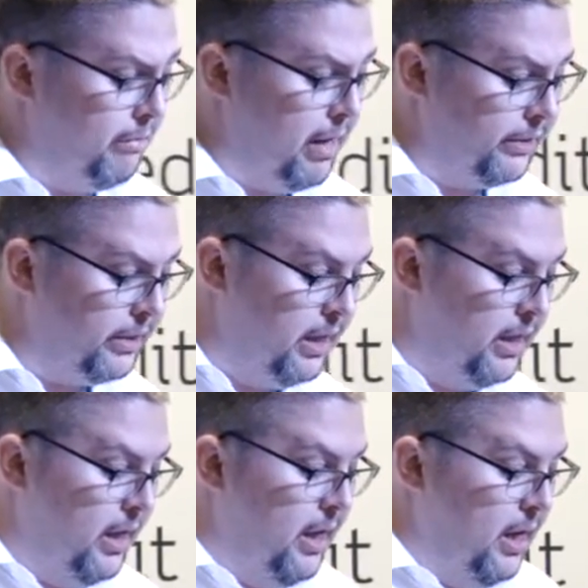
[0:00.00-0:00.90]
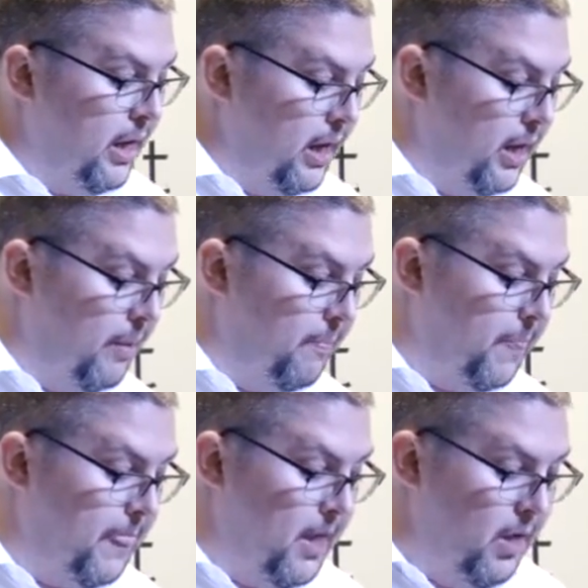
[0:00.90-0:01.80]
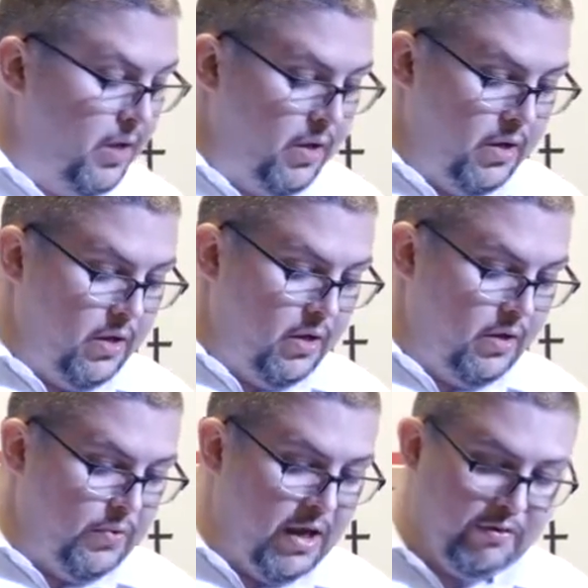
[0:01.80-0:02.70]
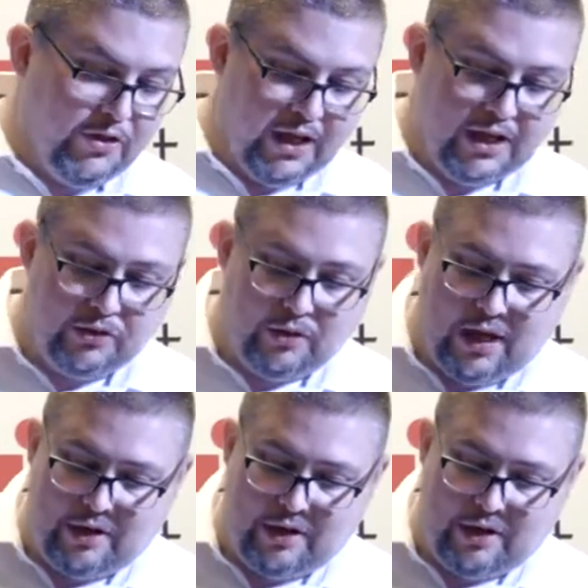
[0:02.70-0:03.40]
it around. Um, the other thing is,